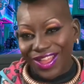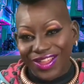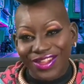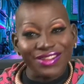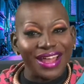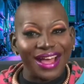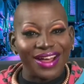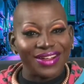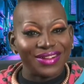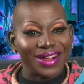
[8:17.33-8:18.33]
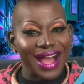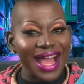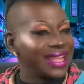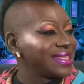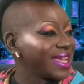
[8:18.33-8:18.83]
You know, I
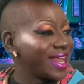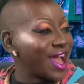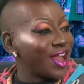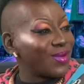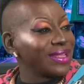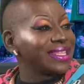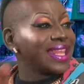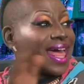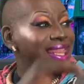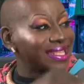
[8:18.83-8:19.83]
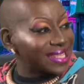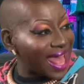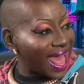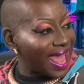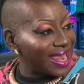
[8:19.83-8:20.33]
could take it all the way to the other
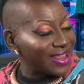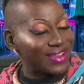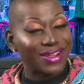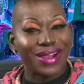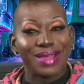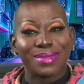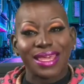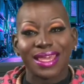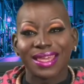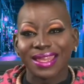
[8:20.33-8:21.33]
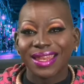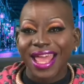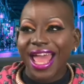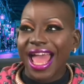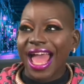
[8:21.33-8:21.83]
side. You know what I mean?
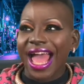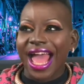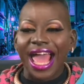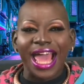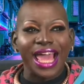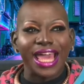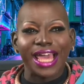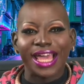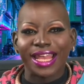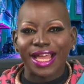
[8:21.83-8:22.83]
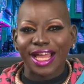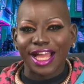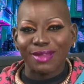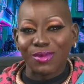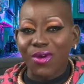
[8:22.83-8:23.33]
And
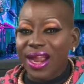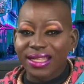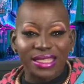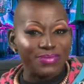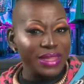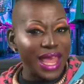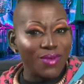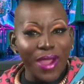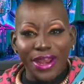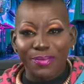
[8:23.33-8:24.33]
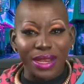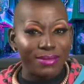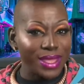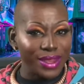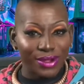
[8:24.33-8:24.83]
or I could just be like right up in the
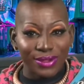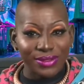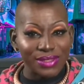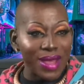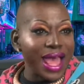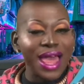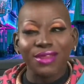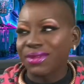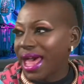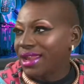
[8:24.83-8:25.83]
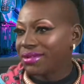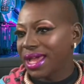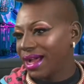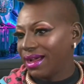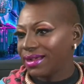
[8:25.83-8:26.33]
middle. So I don't
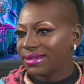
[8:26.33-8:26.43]
know.